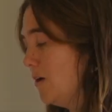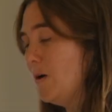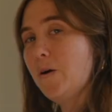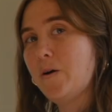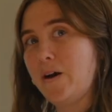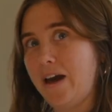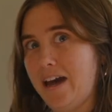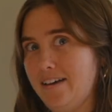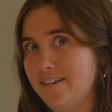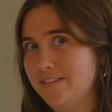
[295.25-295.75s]

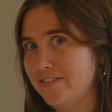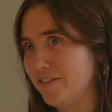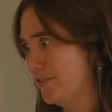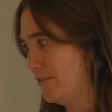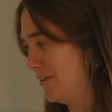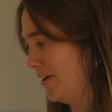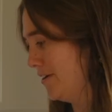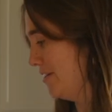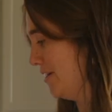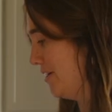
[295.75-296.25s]
Okay, so
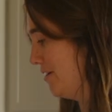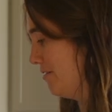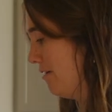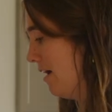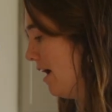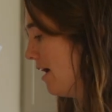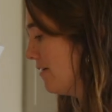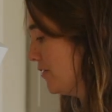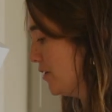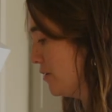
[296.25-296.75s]
now that you
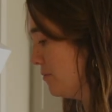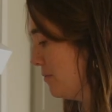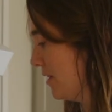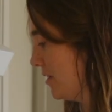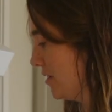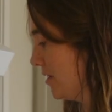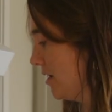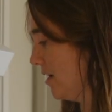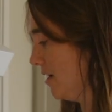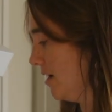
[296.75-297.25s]
have your
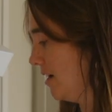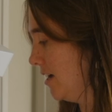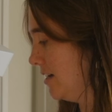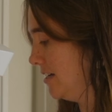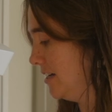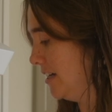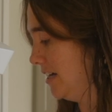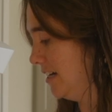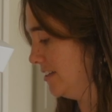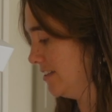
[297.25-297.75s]
butter
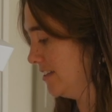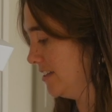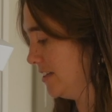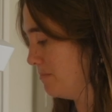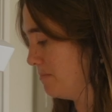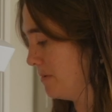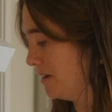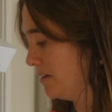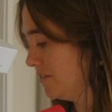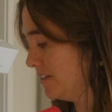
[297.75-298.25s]
nicely
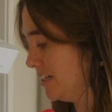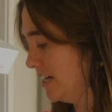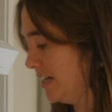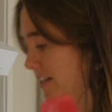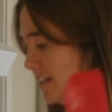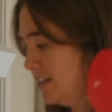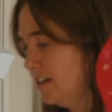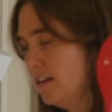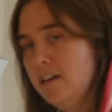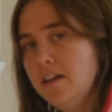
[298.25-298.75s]

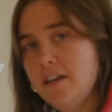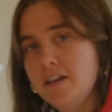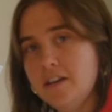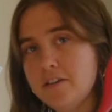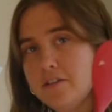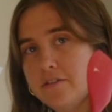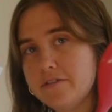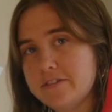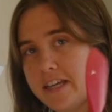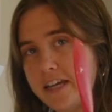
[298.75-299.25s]
melted,
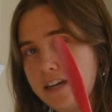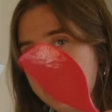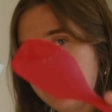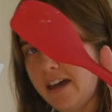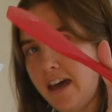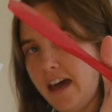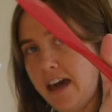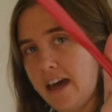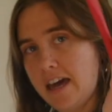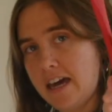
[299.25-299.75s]
using
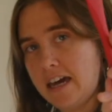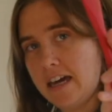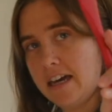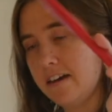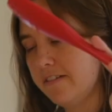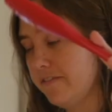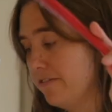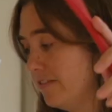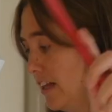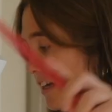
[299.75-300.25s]
a
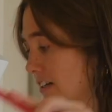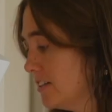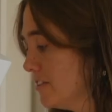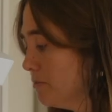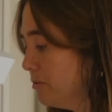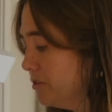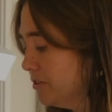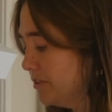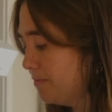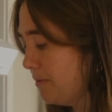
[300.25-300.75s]

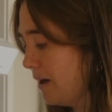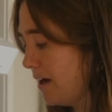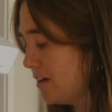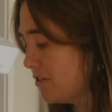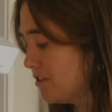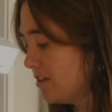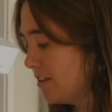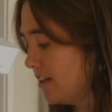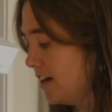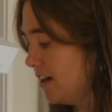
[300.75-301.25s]
flexible
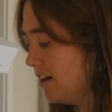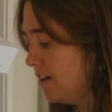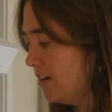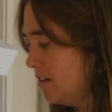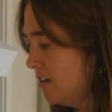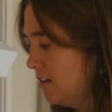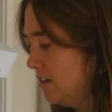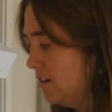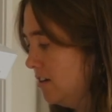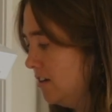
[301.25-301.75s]
spatula,
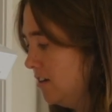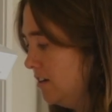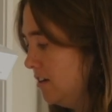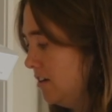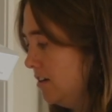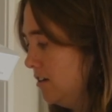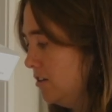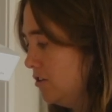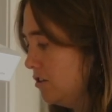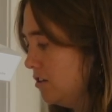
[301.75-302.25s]

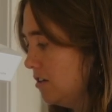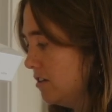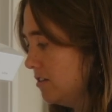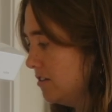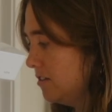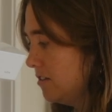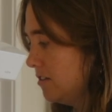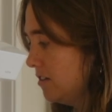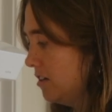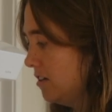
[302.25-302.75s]

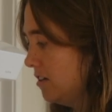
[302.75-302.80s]
just